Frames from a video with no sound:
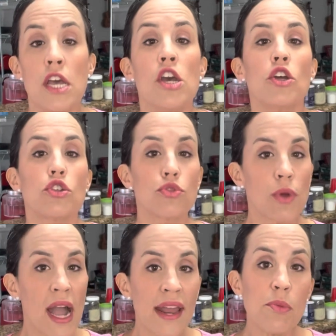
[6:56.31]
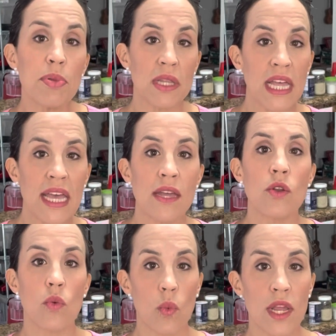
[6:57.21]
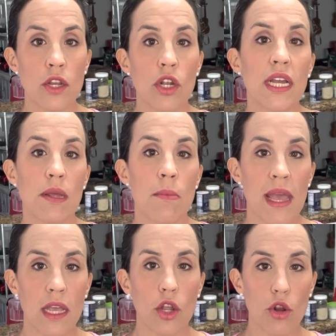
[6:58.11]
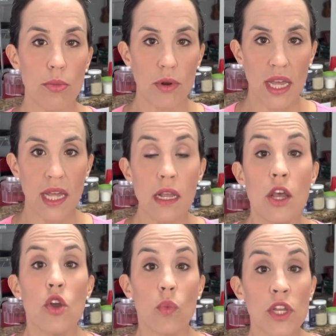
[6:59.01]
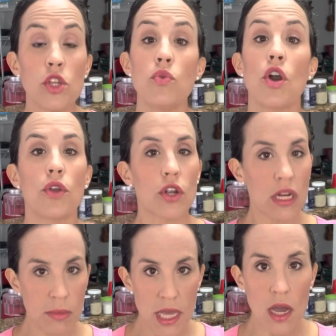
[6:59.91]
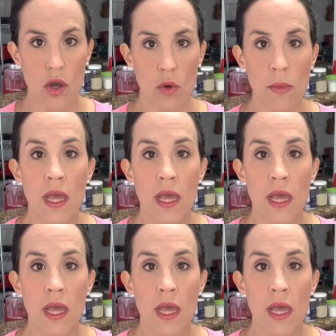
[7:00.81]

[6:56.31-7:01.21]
Try to plan when you're gonna make your bread, when you know you're gonna be home